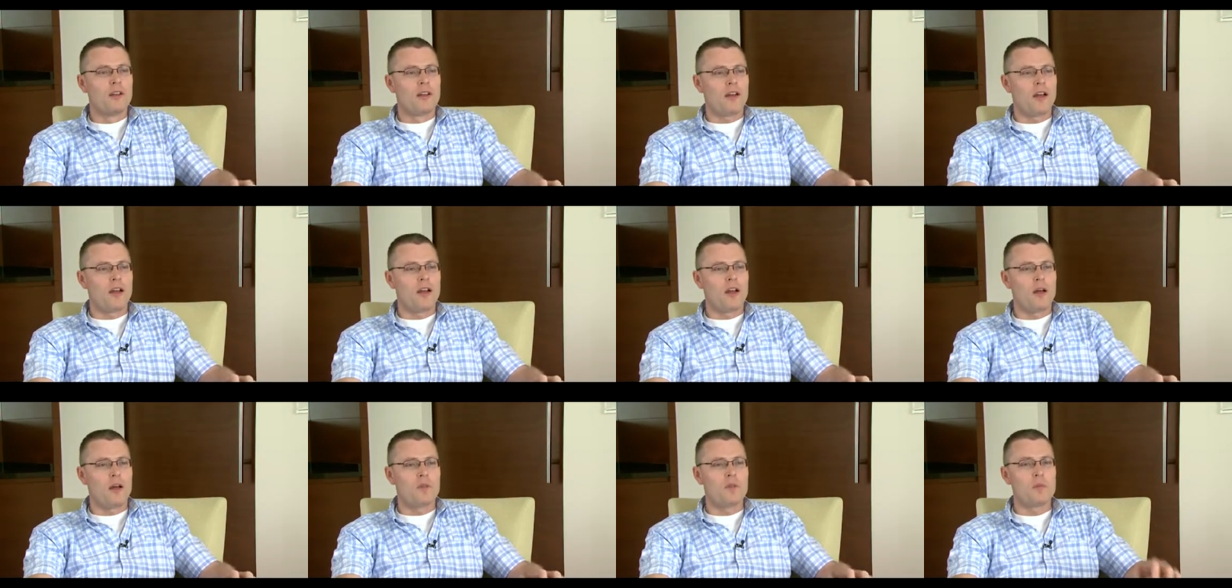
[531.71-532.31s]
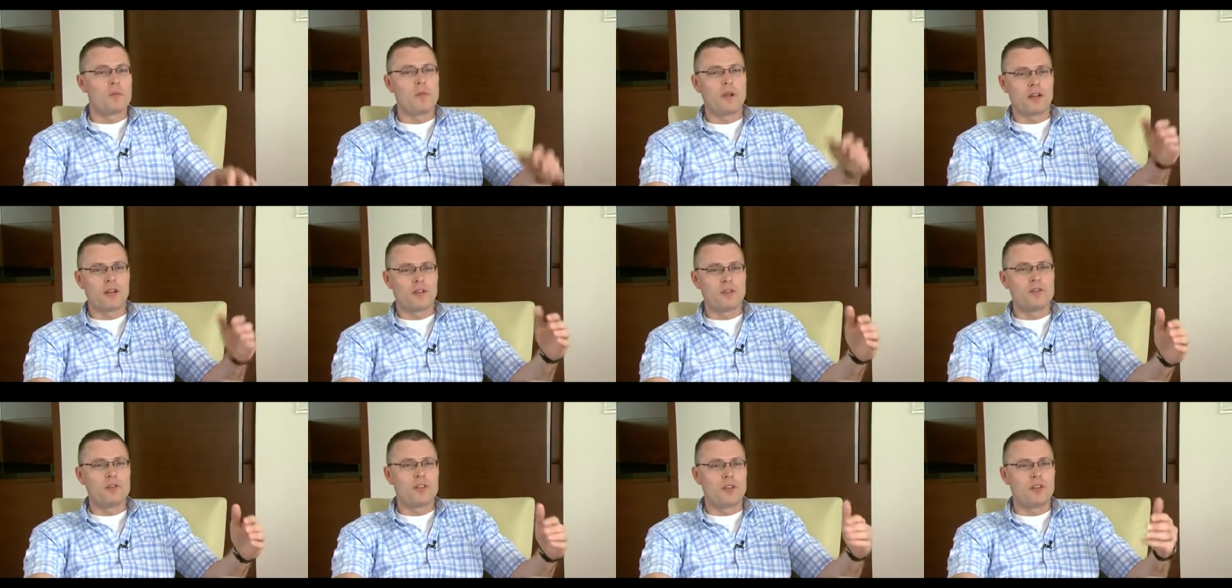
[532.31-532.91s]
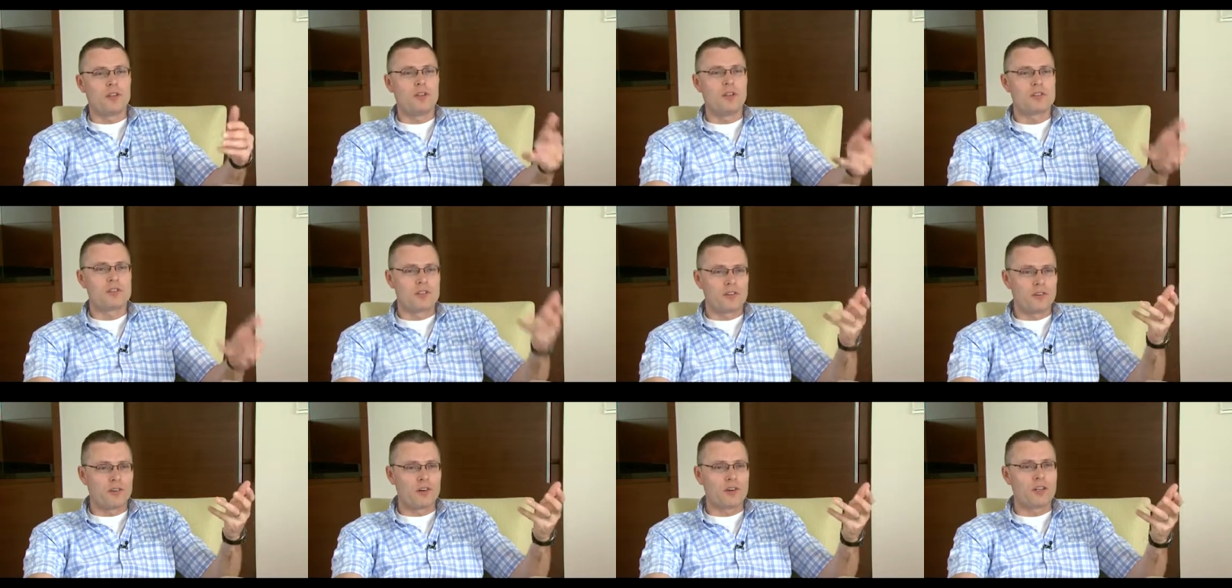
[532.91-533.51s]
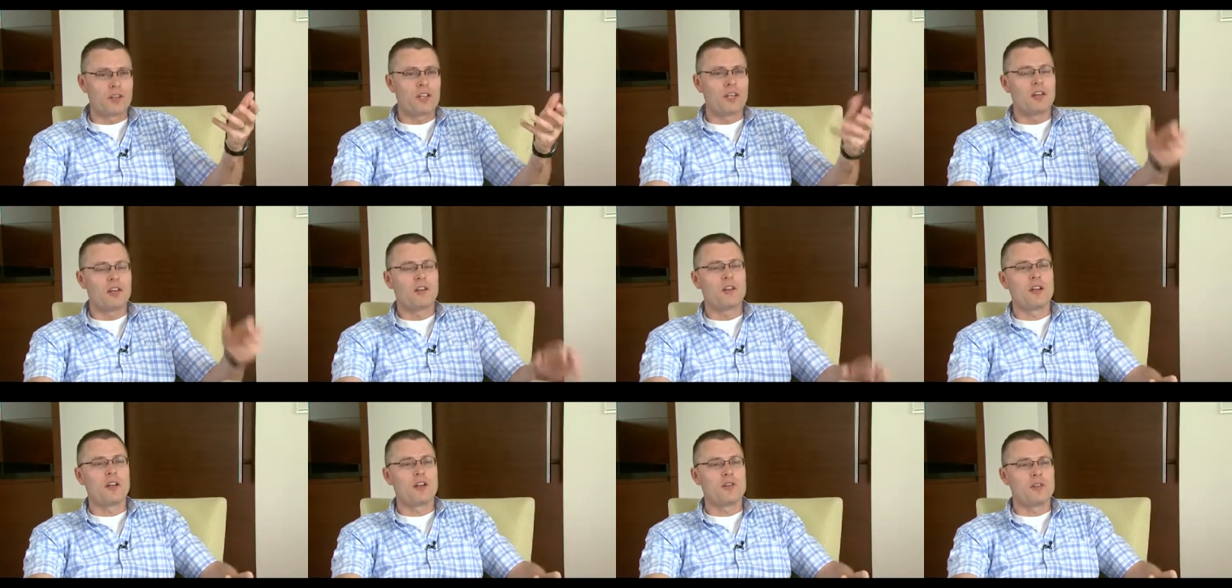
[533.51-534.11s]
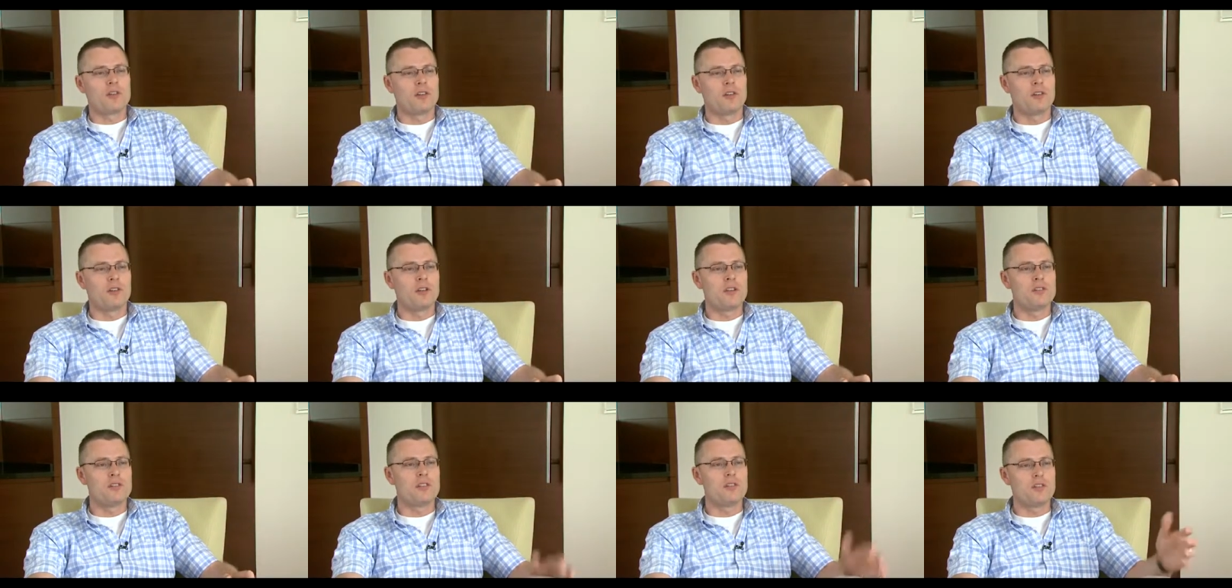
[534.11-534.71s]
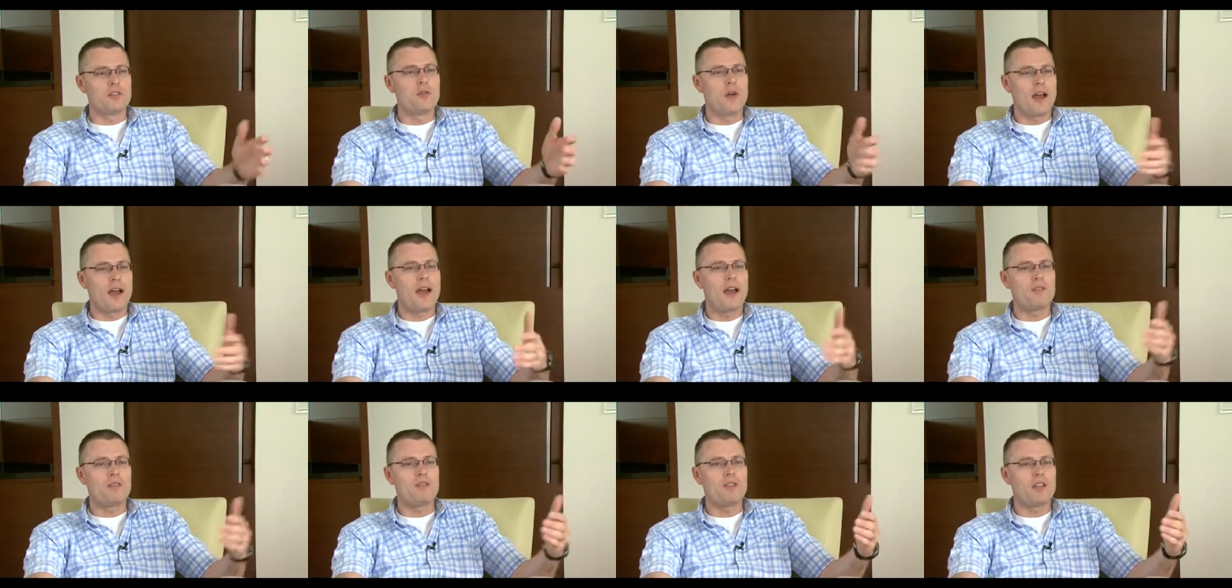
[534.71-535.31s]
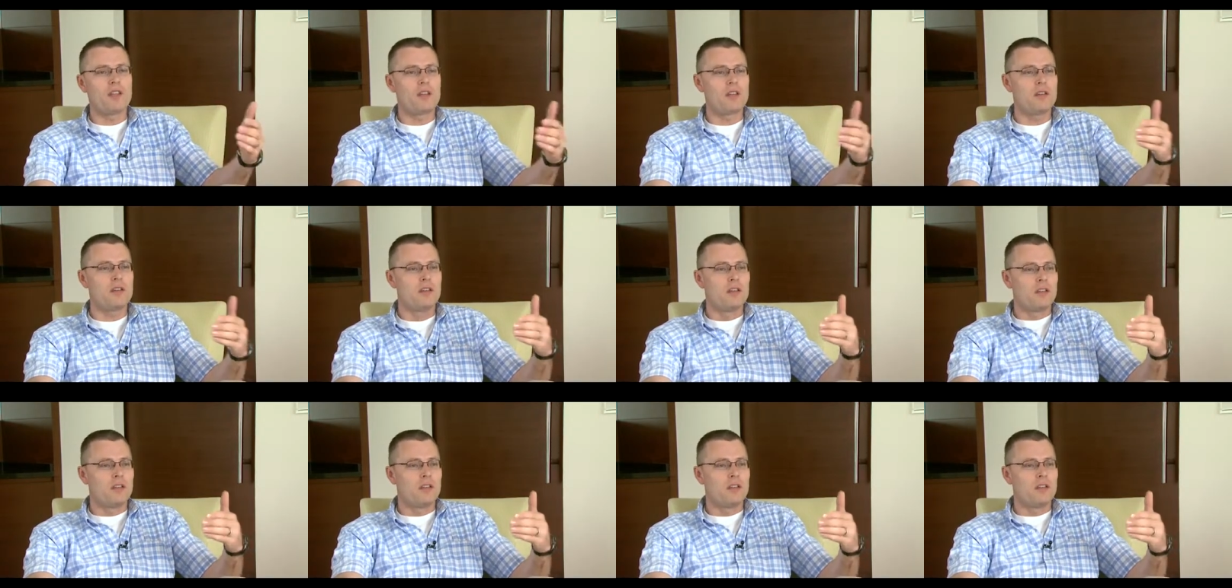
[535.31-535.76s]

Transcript: The bigger utilities, the vertically integrated utilities that do have the